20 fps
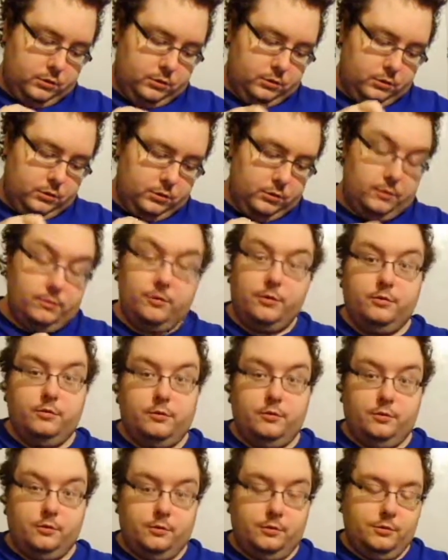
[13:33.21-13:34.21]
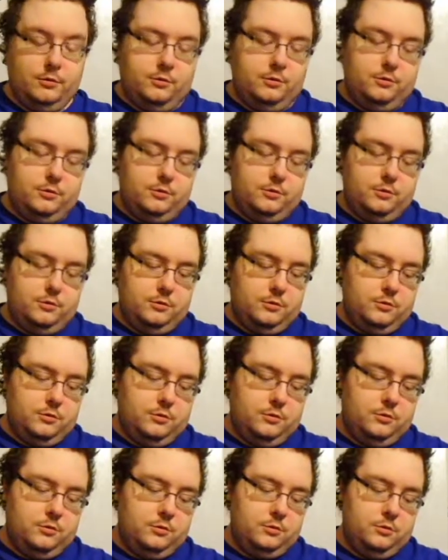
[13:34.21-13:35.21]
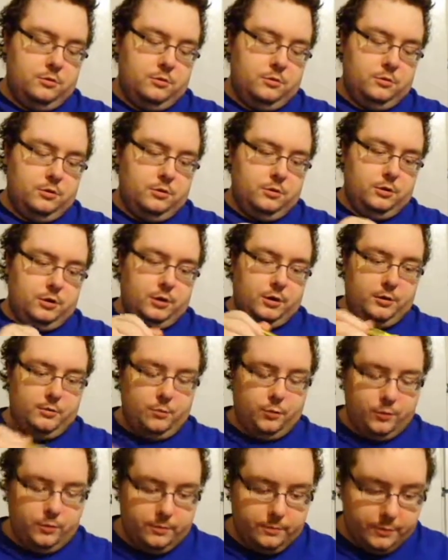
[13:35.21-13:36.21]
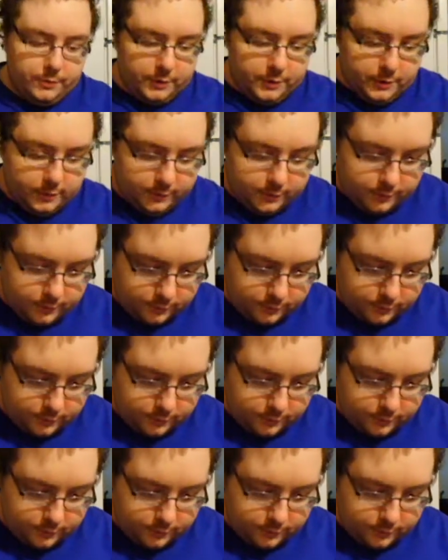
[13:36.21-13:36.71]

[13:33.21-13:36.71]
they won't hold the GameBoy in place.